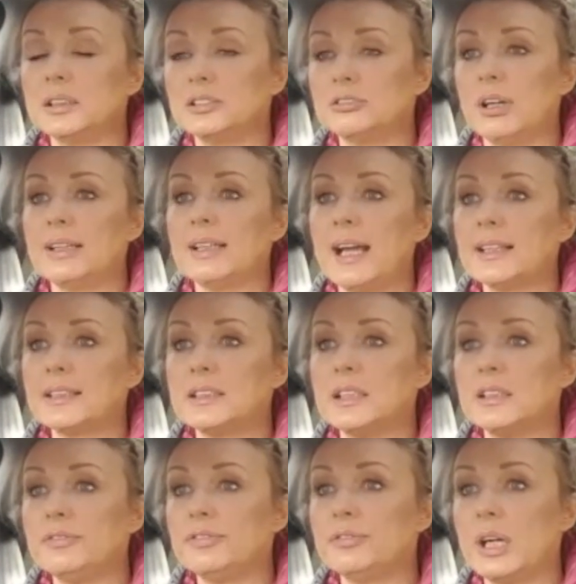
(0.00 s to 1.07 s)

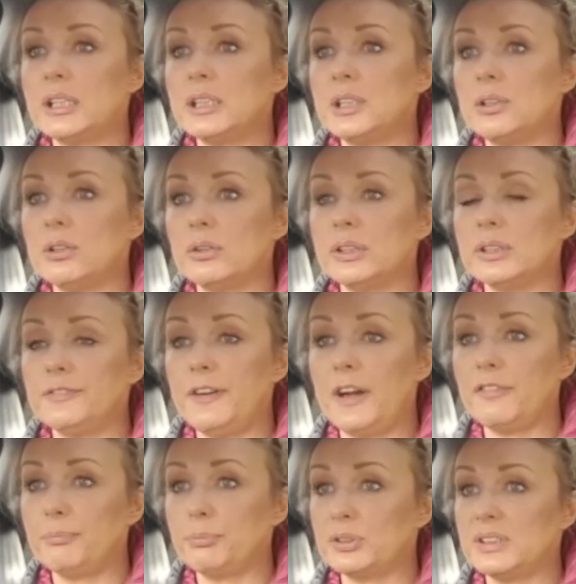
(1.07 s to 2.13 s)
Granactive retinoid
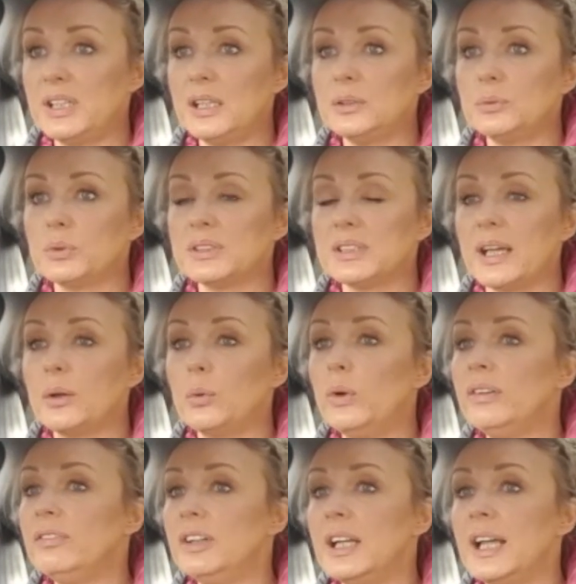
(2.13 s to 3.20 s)
5% was
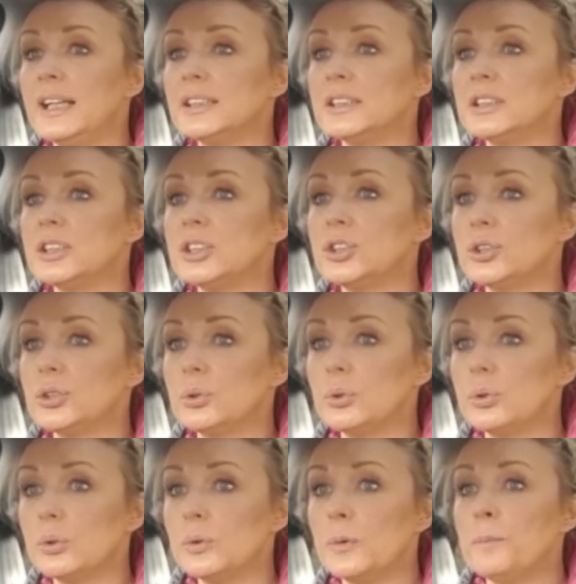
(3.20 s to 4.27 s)
equivalent
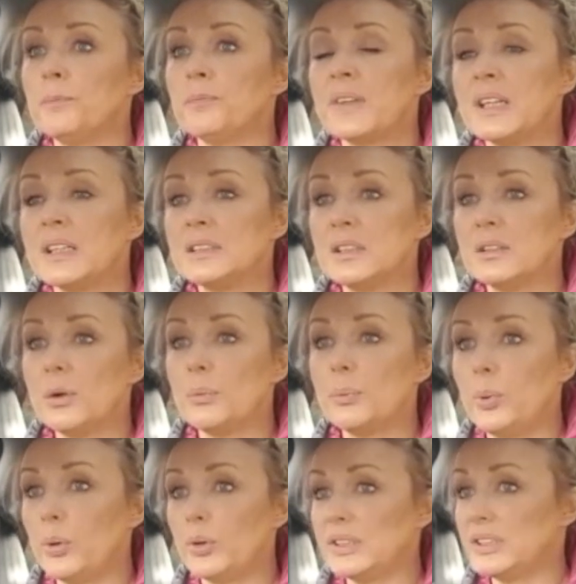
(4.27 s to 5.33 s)
to
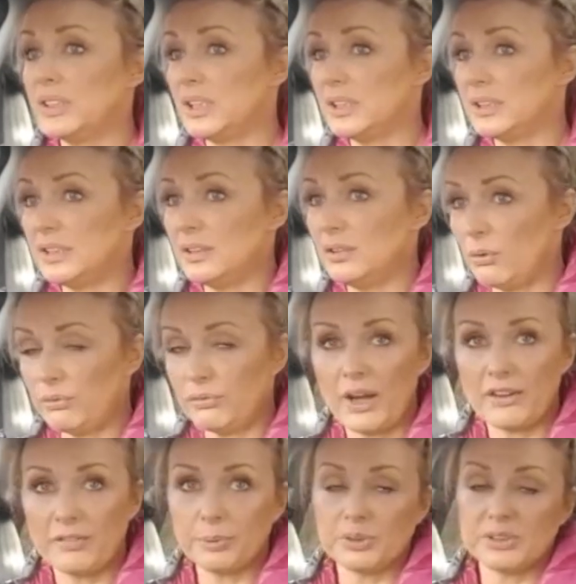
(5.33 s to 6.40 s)

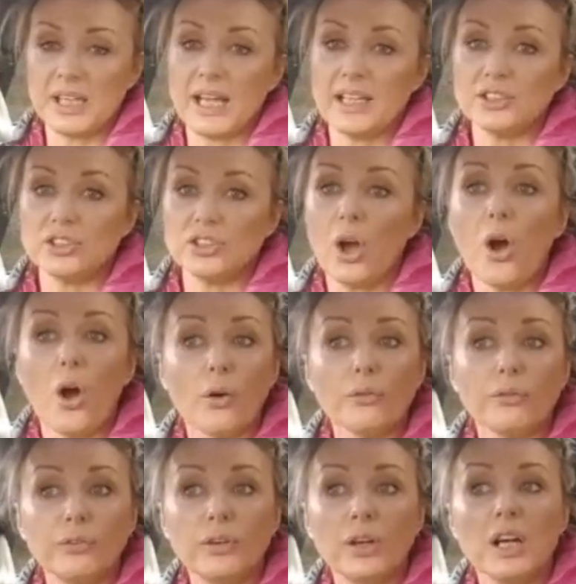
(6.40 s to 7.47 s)
0.05%
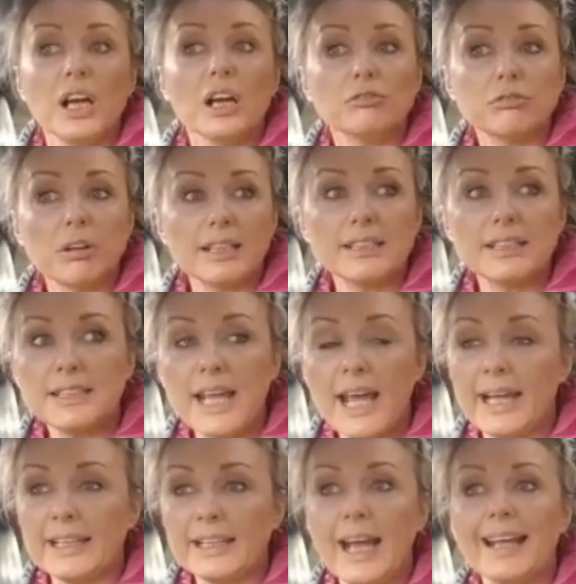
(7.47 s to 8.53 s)
of retin
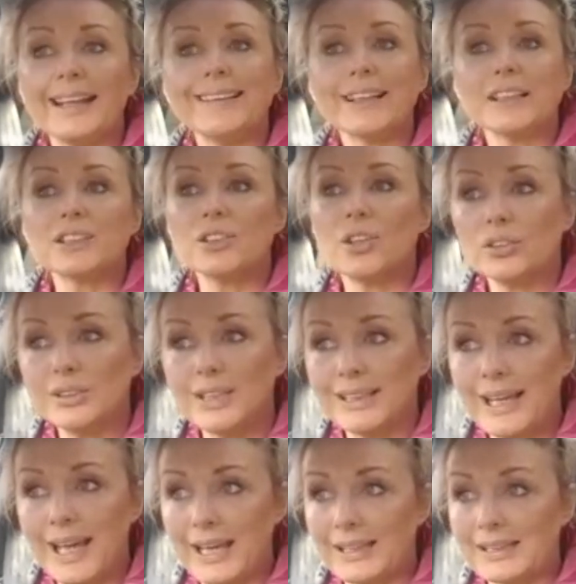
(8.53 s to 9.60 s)
A, and that's not the
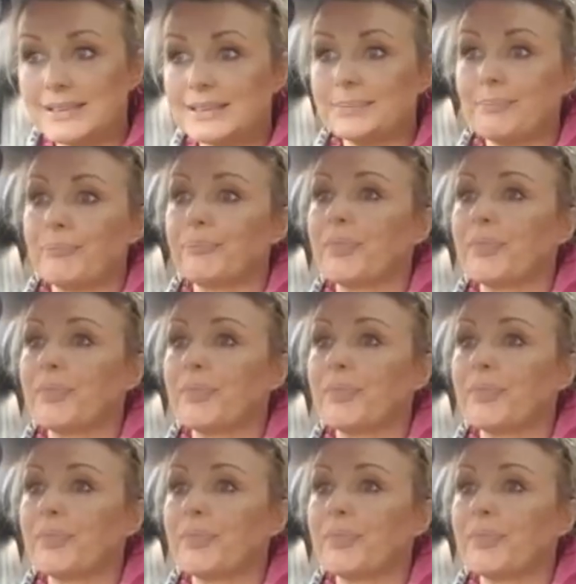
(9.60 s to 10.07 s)
case.